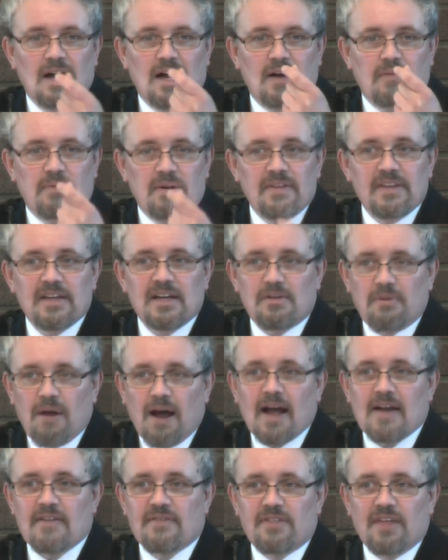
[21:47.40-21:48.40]
And when they
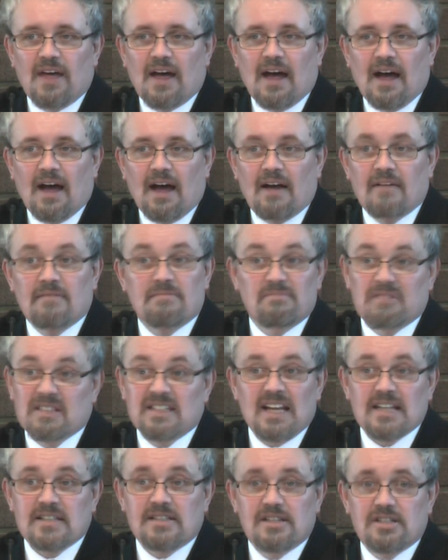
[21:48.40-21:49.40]
arrive there,
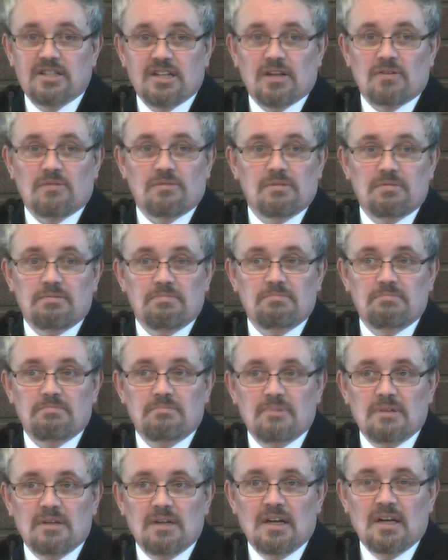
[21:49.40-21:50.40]
they're destitute.
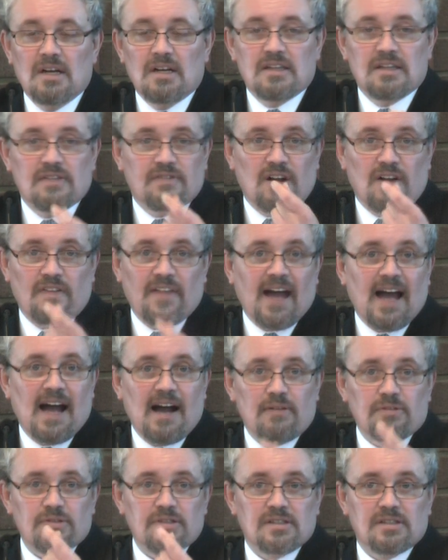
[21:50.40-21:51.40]
They've got the
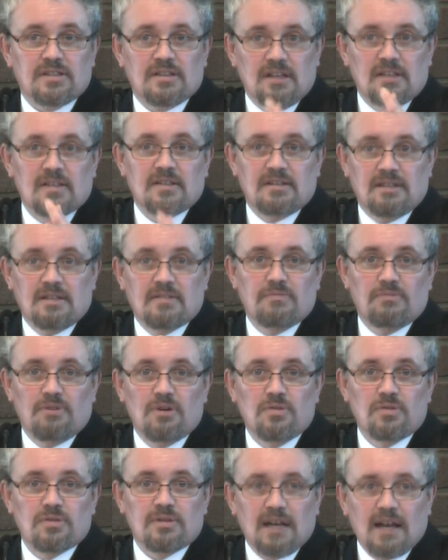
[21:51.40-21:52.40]
house that
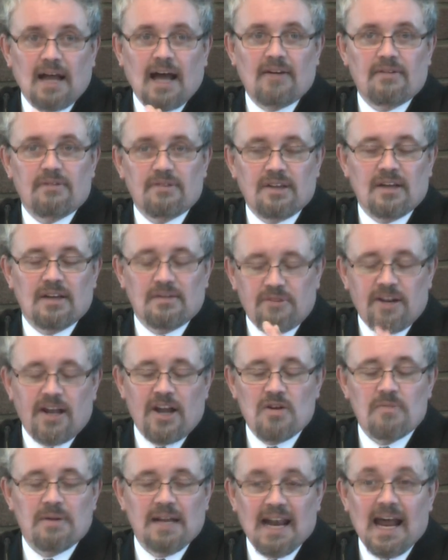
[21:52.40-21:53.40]
Ruth left, that
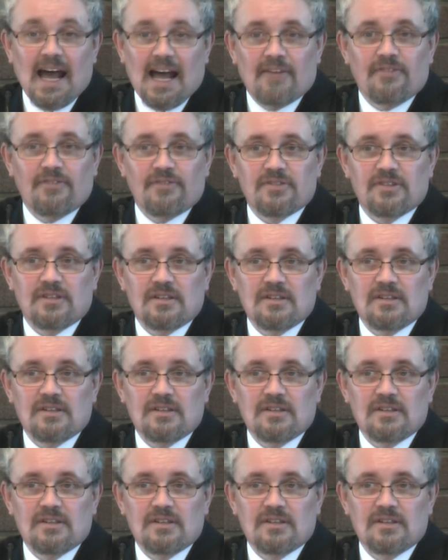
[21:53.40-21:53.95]
Naomi left.